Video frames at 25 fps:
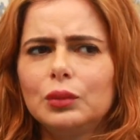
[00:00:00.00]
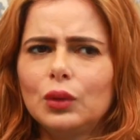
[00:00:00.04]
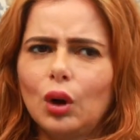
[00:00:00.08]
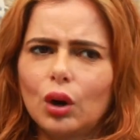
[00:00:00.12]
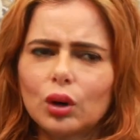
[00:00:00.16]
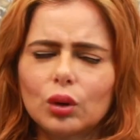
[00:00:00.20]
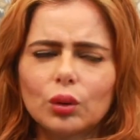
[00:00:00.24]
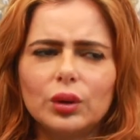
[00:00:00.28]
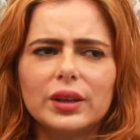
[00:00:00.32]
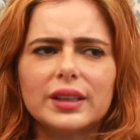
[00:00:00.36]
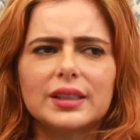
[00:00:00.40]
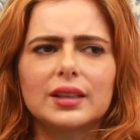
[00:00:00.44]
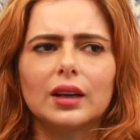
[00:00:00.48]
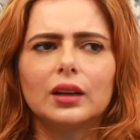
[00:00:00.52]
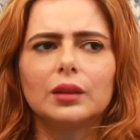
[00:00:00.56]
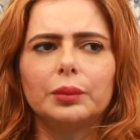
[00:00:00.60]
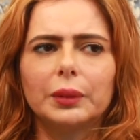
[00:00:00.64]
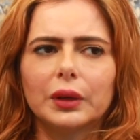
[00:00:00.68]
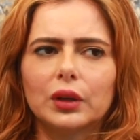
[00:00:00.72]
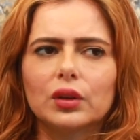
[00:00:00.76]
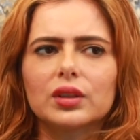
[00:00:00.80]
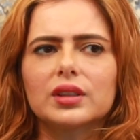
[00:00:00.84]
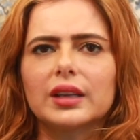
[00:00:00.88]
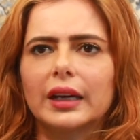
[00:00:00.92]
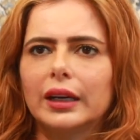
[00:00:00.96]
Not only stunt,
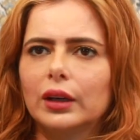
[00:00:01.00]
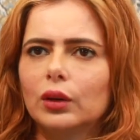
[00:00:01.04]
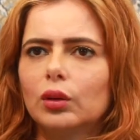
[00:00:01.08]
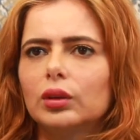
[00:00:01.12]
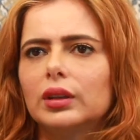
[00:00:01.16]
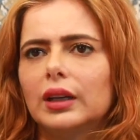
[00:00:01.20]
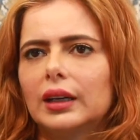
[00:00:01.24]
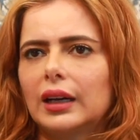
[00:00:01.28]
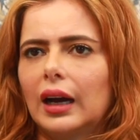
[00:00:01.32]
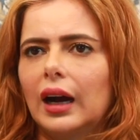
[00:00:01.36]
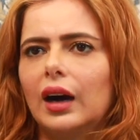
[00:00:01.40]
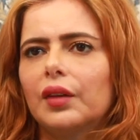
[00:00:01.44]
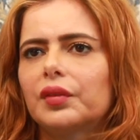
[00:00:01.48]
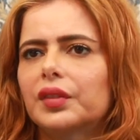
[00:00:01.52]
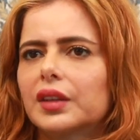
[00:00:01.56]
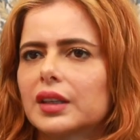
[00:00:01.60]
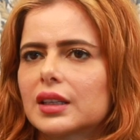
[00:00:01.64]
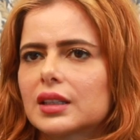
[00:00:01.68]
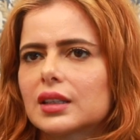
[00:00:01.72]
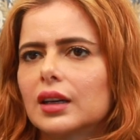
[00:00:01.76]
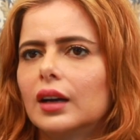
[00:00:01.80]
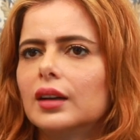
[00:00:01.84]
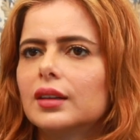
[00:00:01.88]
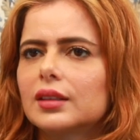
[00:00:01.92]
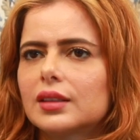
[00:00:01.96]
because I know that half the
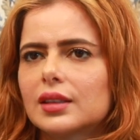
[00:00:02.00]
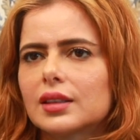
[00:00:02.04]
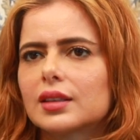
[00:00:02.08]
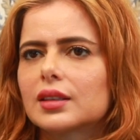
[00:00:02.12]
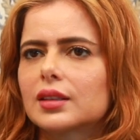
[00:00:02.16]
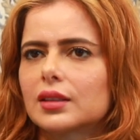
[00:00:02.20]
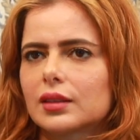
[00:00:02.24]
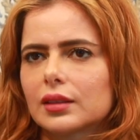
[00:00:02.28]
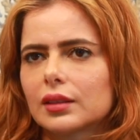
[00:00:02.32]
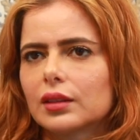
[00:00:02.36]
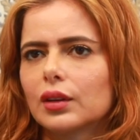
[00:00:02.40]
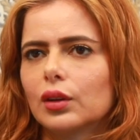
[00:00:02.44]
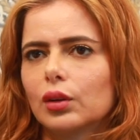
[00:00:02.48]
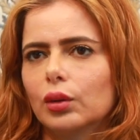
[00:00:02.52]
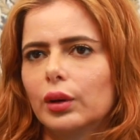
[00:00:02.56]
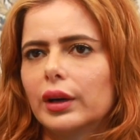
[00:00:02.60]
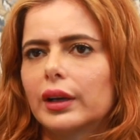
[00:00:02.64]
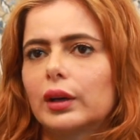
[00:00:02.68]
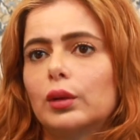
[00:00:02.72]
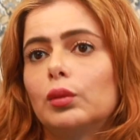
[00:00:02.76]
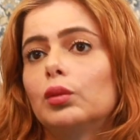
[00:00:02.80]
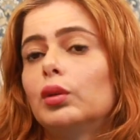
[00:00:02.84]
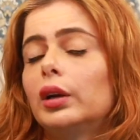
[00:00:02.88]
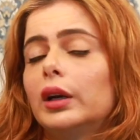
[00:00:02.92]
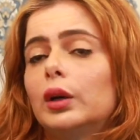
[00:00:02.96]
stunts, you know,
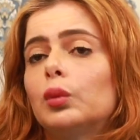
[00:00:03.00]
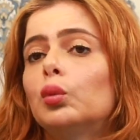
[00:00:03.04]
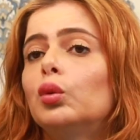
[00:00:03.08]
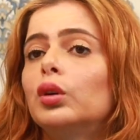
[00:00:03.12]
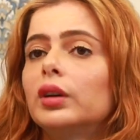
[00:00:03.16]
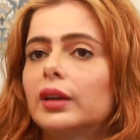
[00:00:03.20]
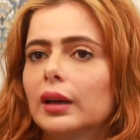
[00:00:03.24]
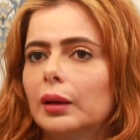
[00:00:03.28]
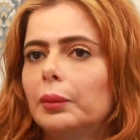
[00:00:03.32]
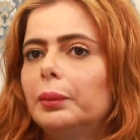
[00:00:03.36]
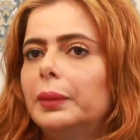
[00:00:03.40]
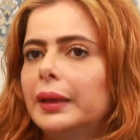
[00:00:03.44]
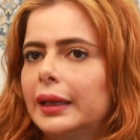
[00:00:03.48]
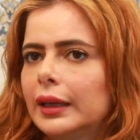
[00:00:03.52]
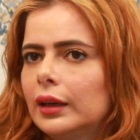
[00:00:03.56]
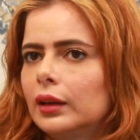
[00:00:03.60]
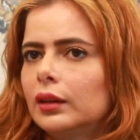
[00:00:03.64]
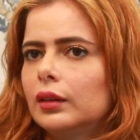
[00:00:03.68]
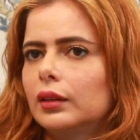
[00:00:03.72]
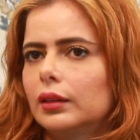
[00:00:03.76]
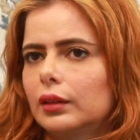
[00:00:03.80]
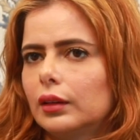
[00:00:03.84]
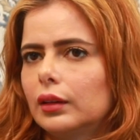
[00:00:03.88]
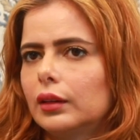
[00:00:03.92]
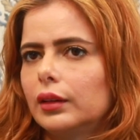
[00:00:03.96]
it, it wouldn't have been,
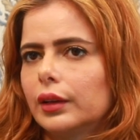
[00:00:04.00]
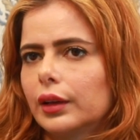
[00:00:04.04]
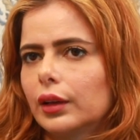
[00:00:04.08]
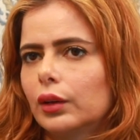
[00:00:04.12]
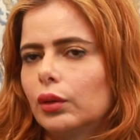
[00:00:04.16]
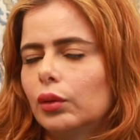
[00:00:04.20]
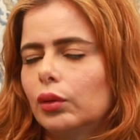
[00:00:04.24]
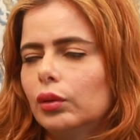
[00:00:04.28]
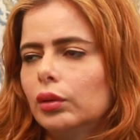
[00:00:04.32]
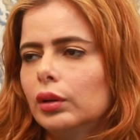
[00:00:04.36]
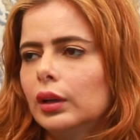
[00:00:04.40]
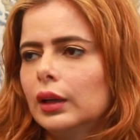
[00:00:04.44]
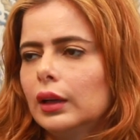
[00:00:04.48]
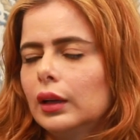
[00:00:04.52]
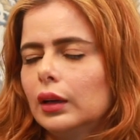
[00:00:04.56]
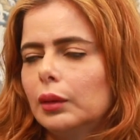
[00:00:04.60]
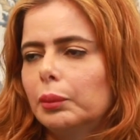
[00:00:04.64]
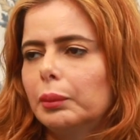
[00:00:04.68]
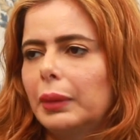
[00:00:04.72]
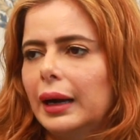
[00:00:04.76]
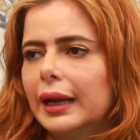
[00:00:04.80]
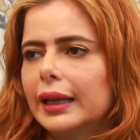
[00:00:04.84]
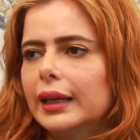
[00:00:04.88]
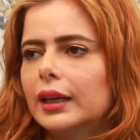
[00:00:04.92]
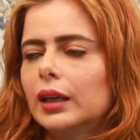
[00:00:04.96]
you know,
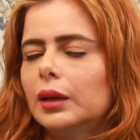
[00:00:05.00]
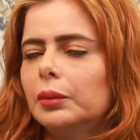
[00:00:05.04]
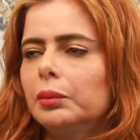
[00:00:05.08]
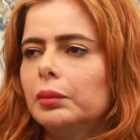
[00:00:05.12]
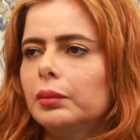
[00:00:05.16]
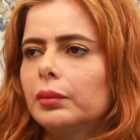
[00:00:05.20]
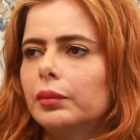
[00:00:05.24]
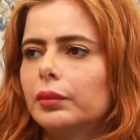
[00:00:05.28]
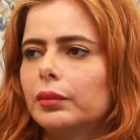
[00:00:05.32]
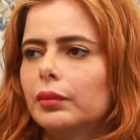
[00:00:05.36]
by him.